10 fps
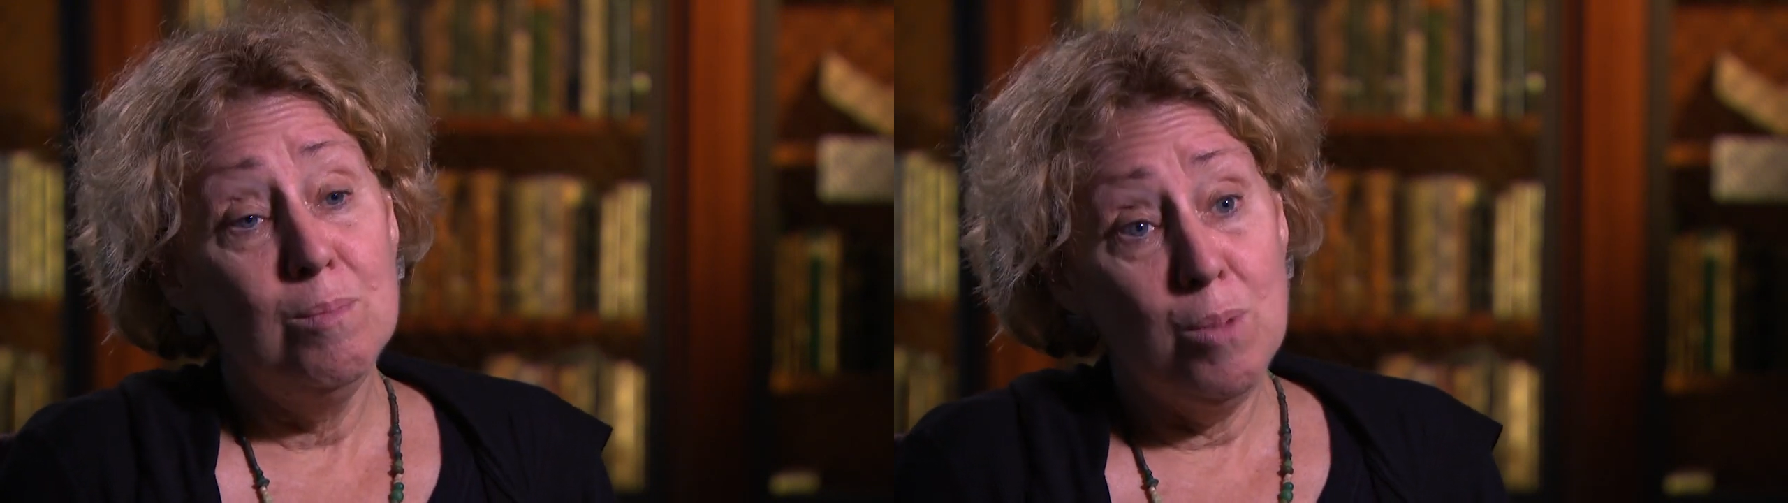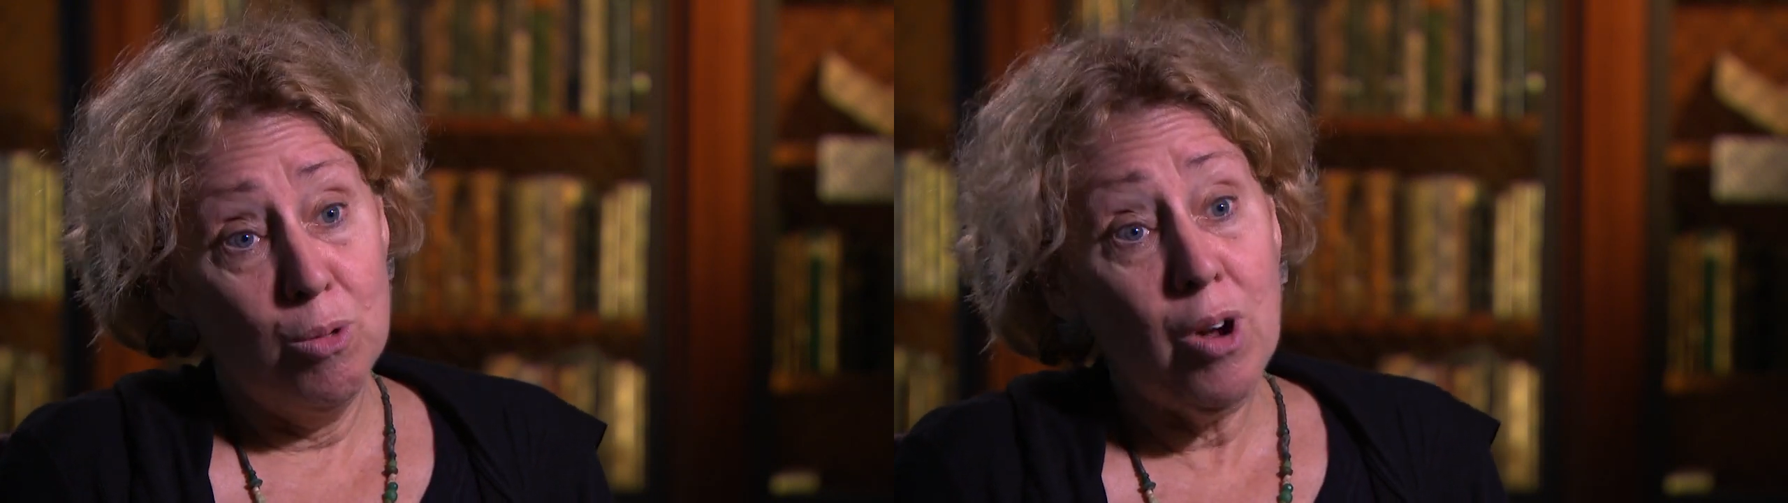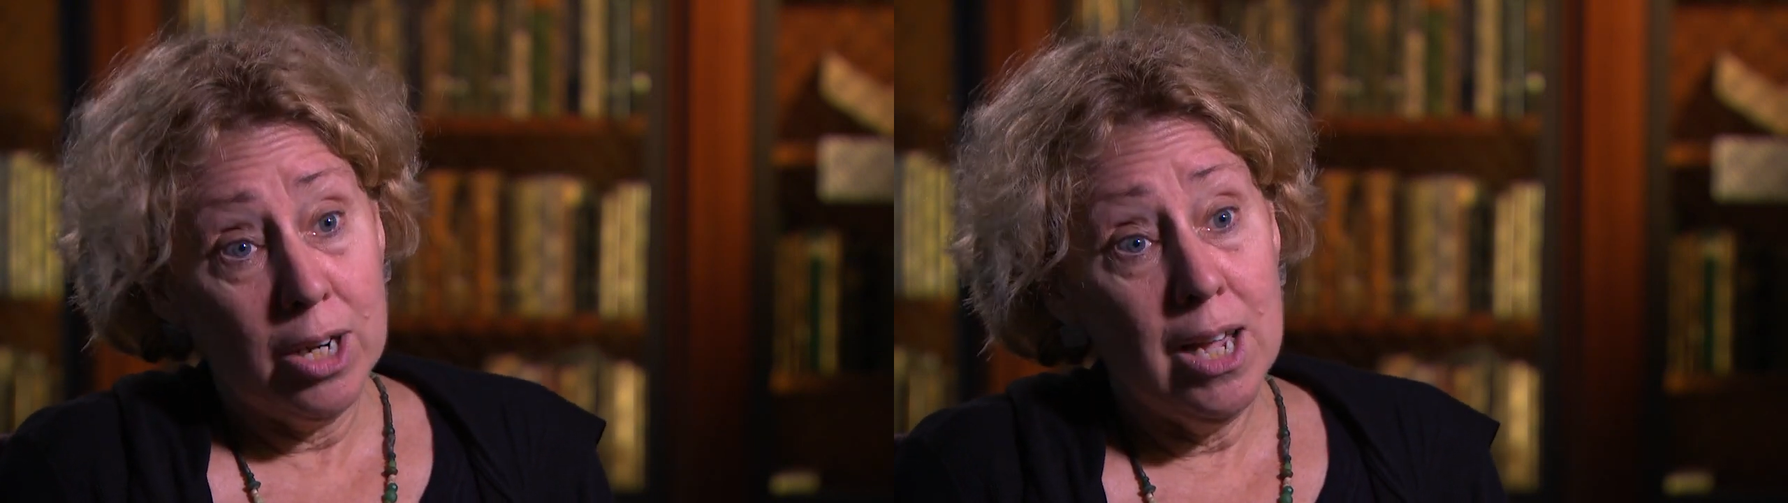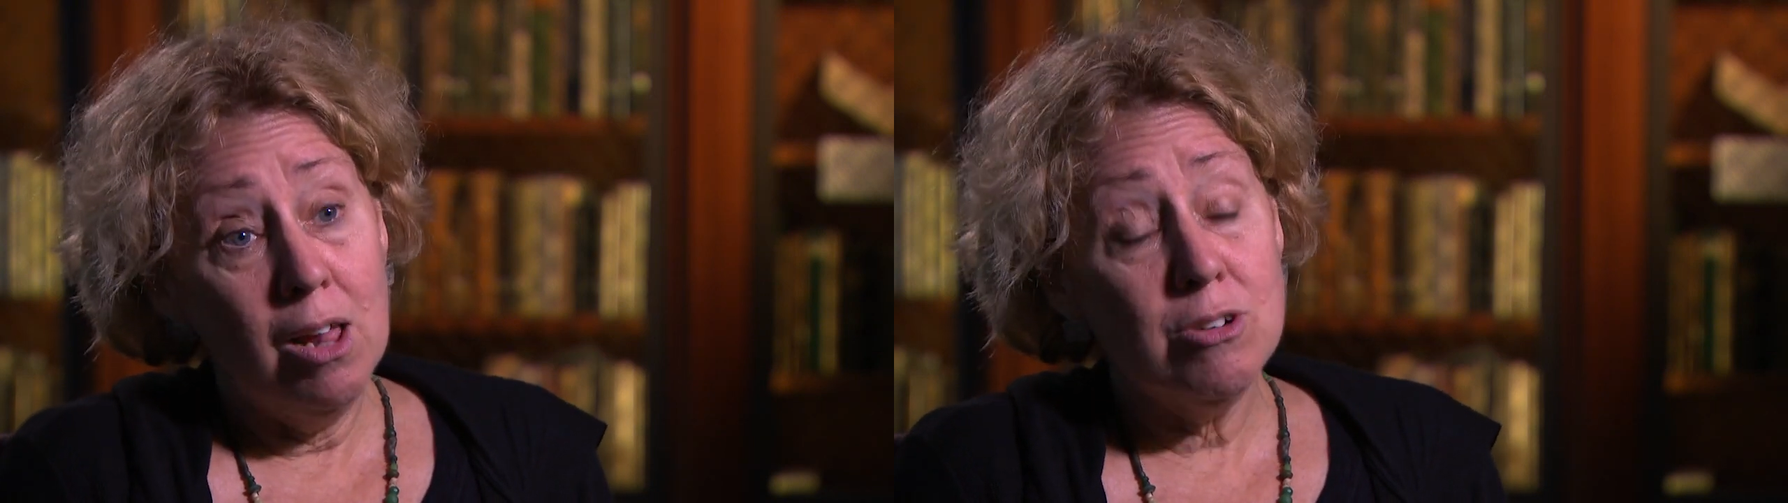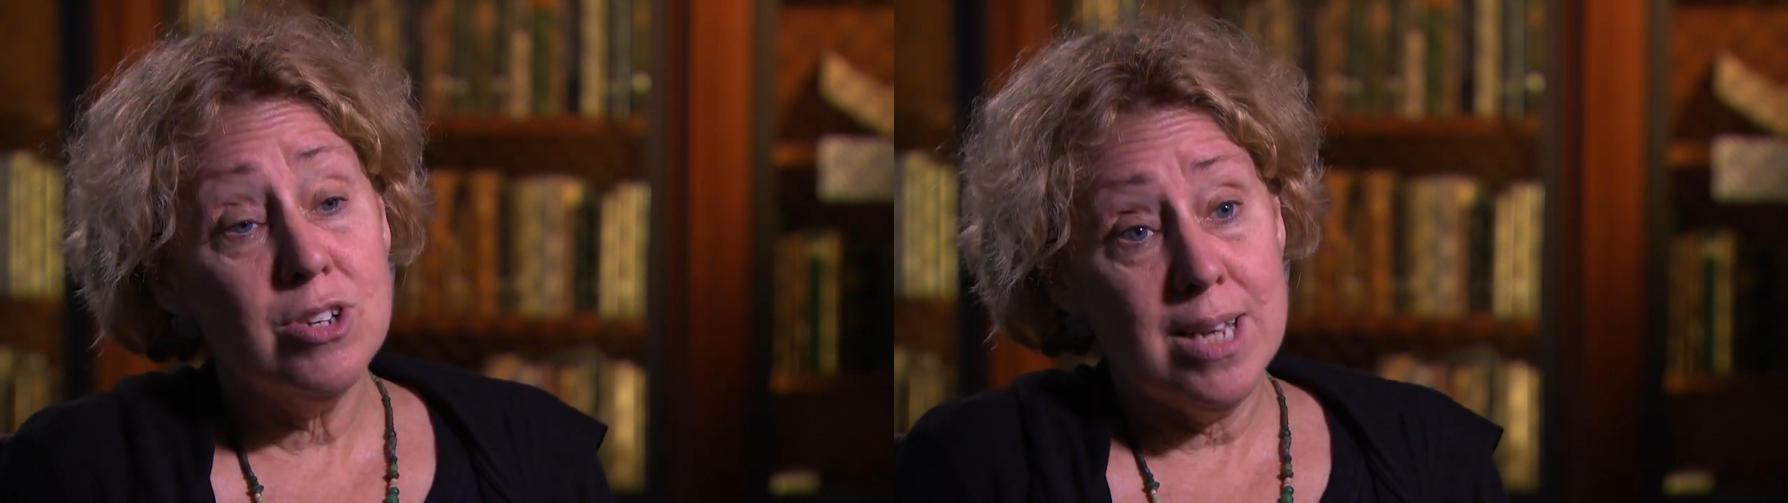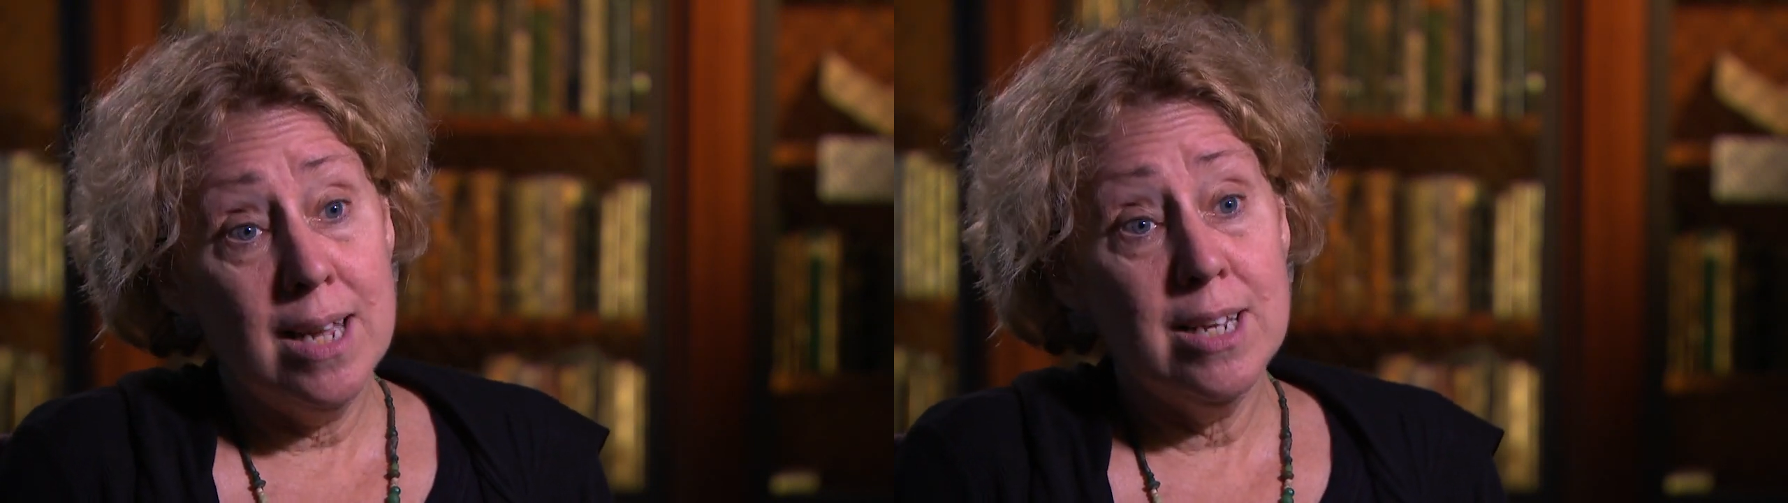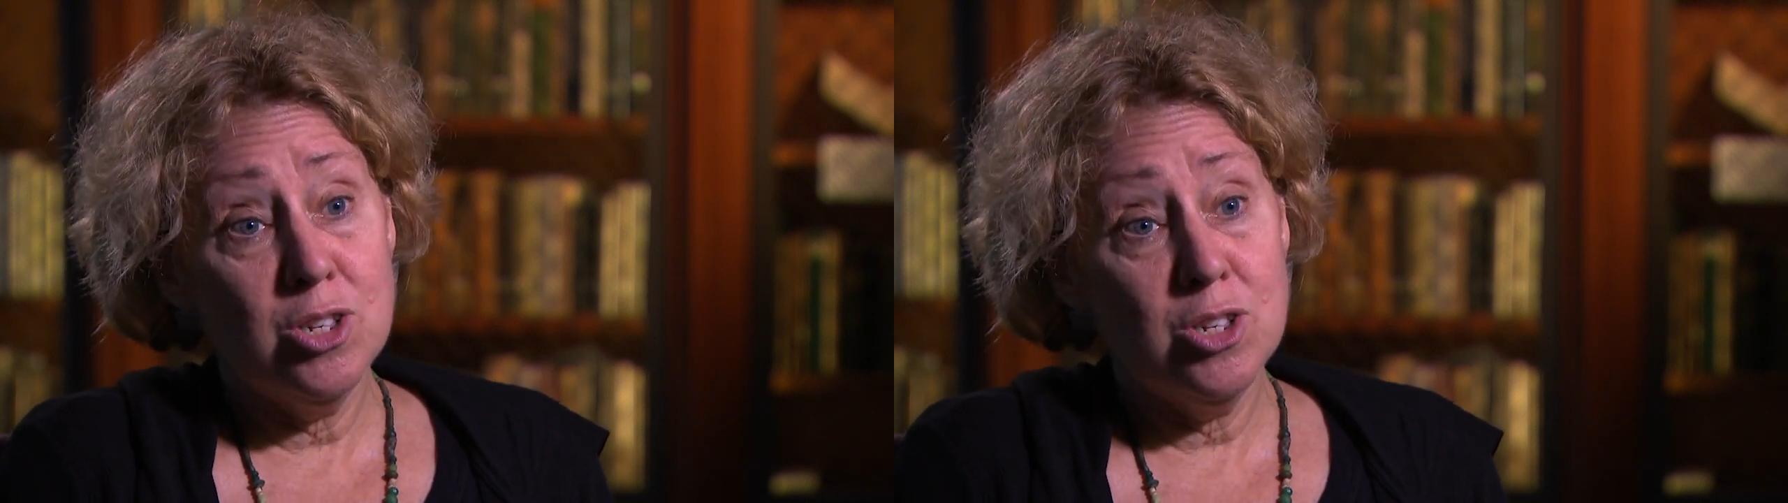both archaeologists and